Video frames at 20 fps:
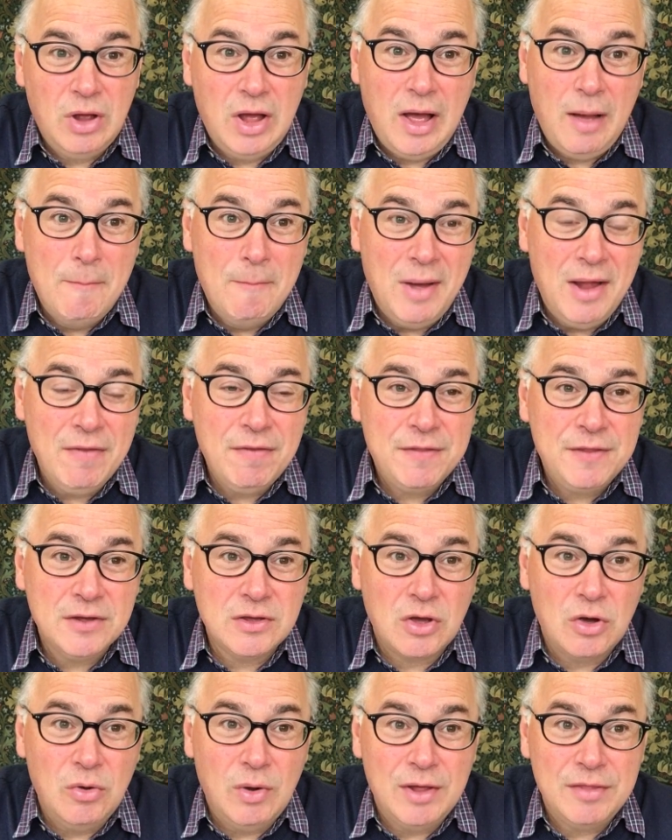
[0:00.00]
A month
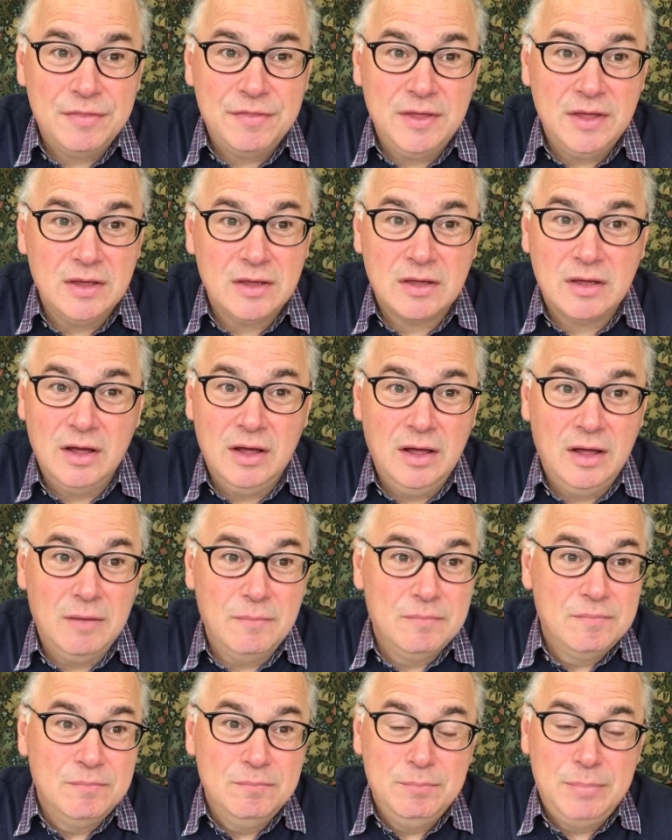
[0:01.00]
ago, I think uh,
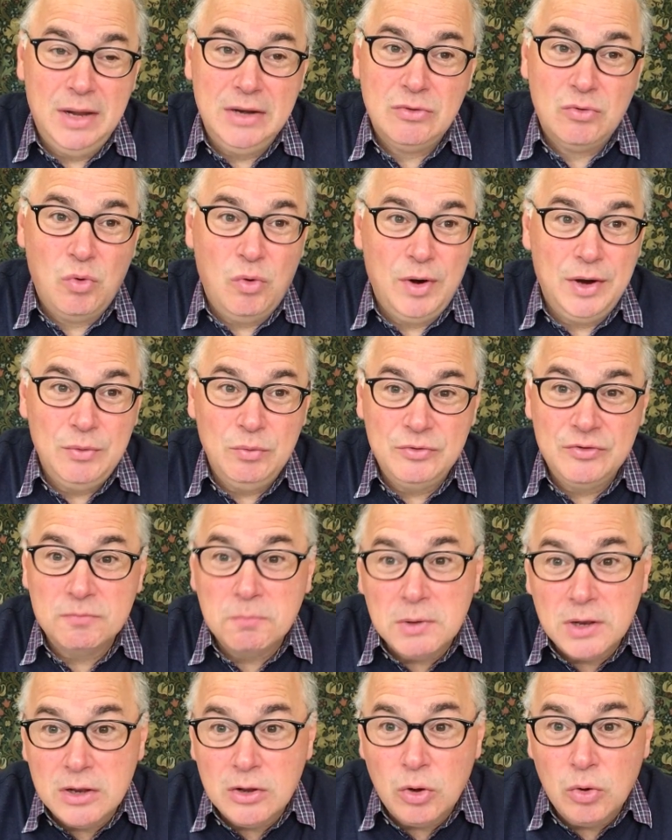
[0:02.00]
Bitcoin was
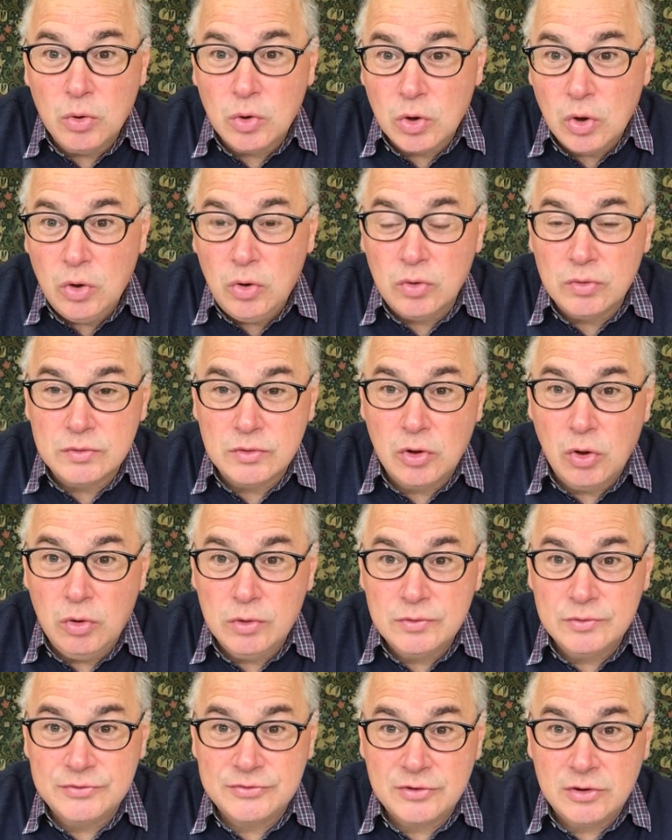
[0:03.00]
below gold.
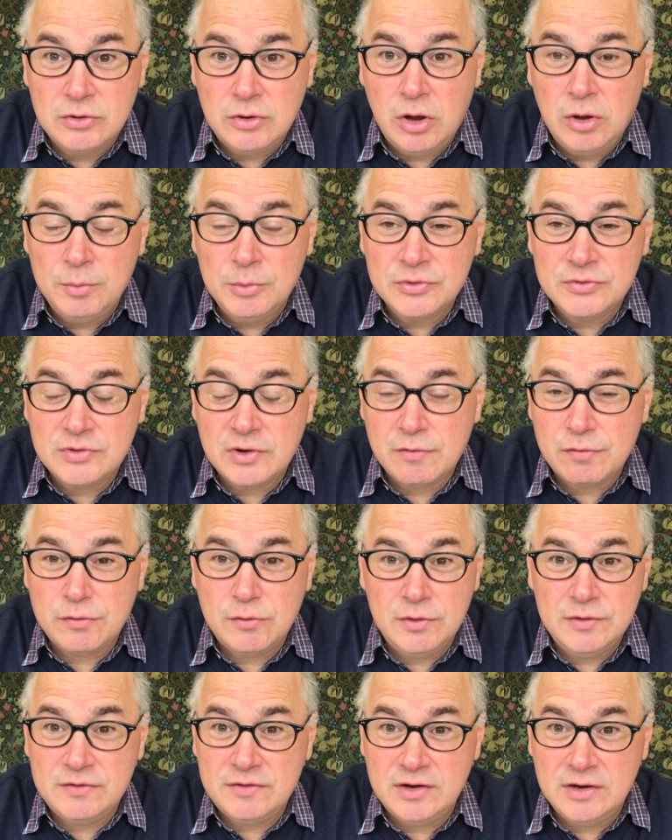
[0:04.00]
Gold was almost at
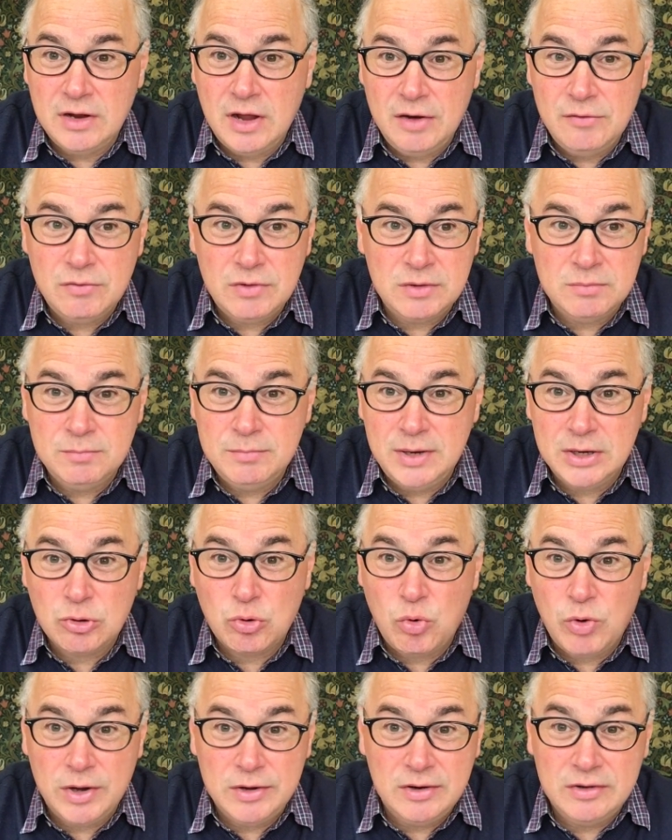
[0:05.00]
thirteen hundred and
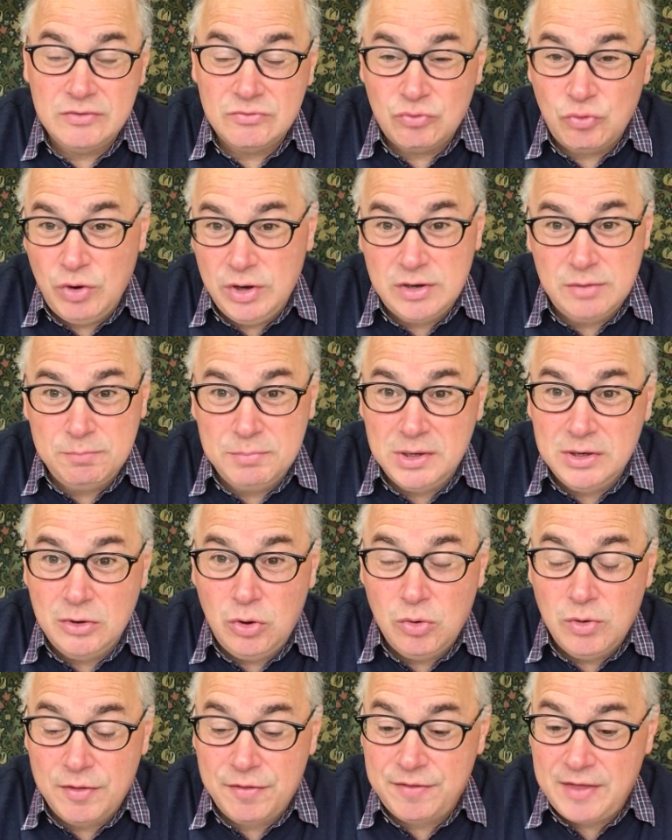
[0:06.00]
Bitcoin had traded
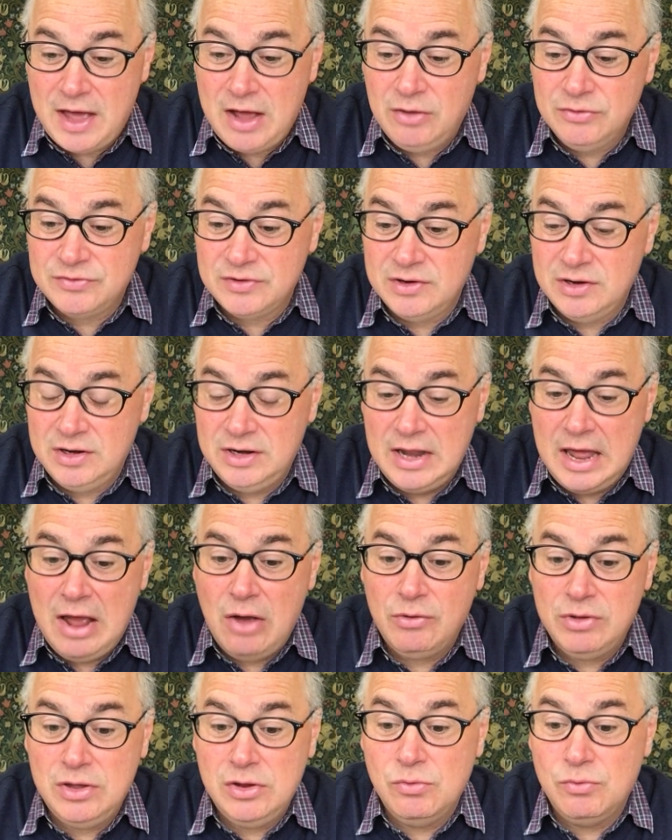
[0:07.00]
below one thousand. And
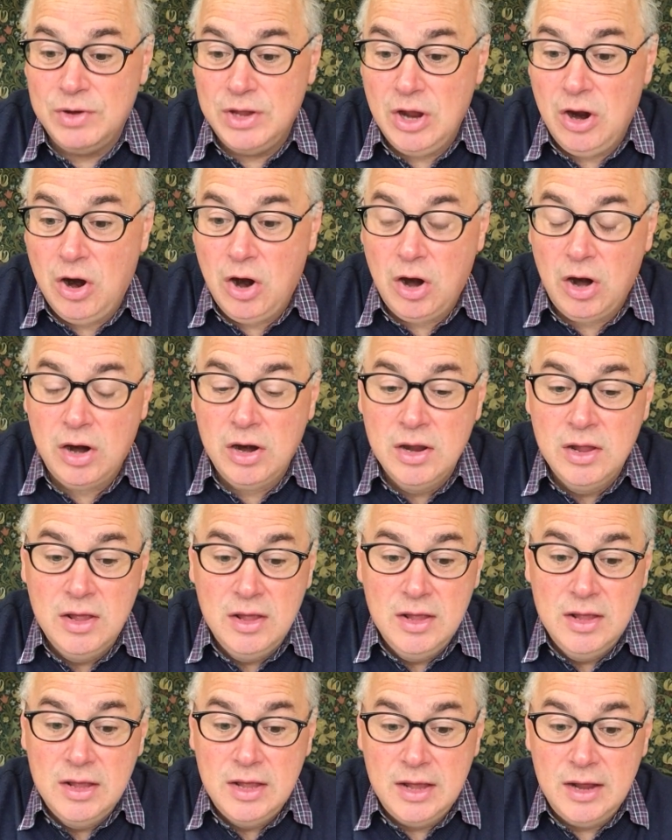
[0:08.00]
now here we are
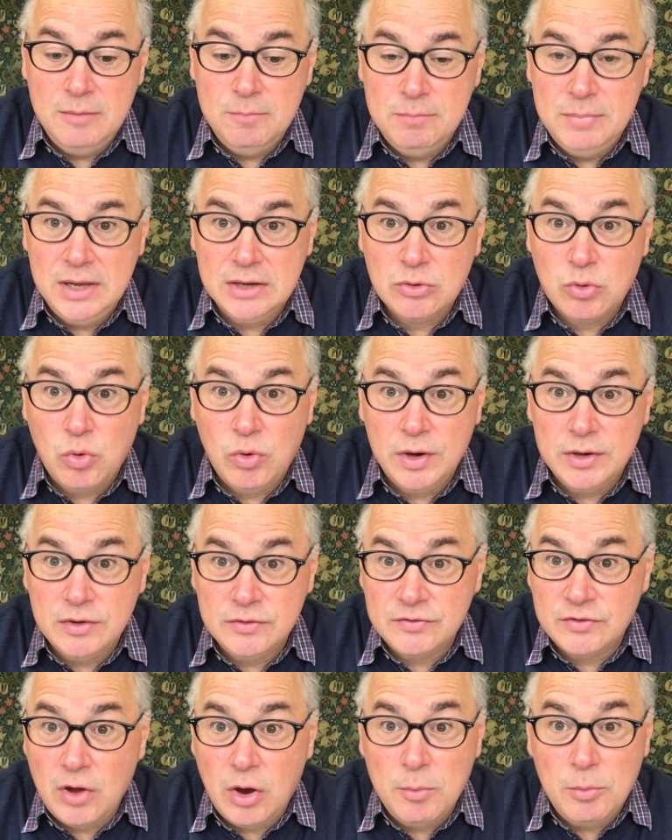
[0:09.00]
and Bitcoin
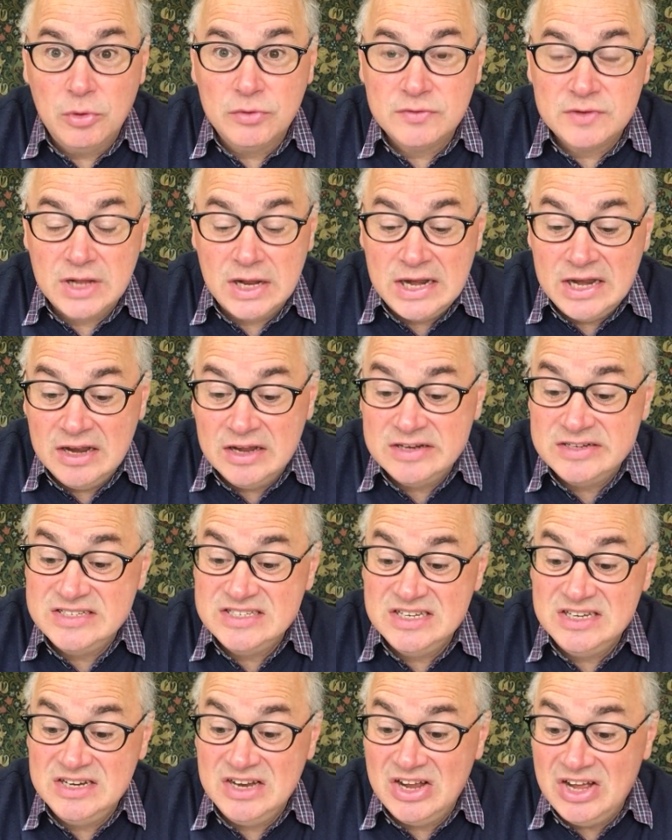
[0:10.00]
is almost at
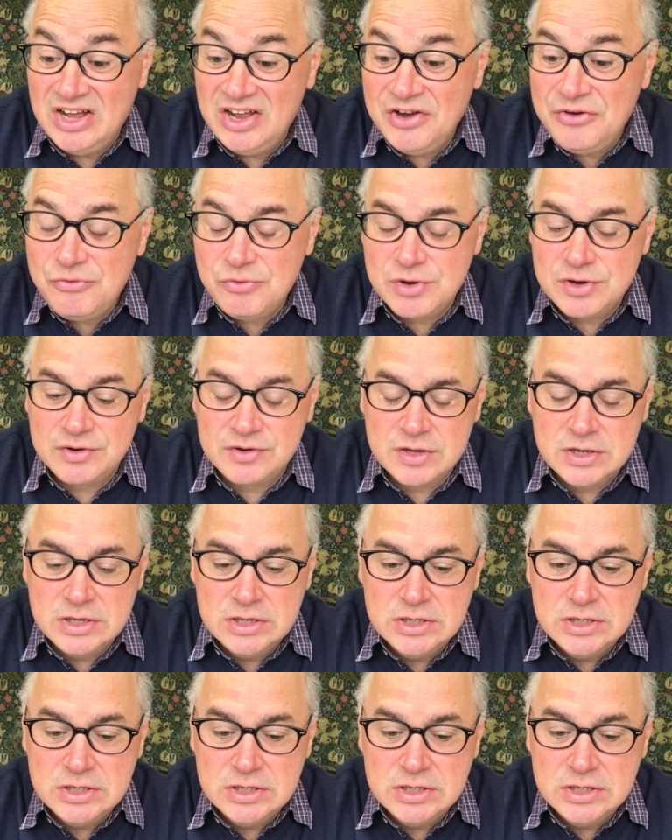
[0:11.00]
nineteen hundred.